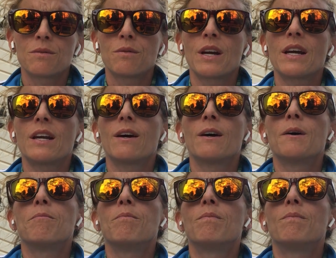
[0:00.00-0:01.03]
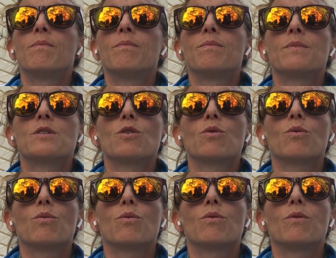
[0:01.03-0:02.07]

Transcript: right? So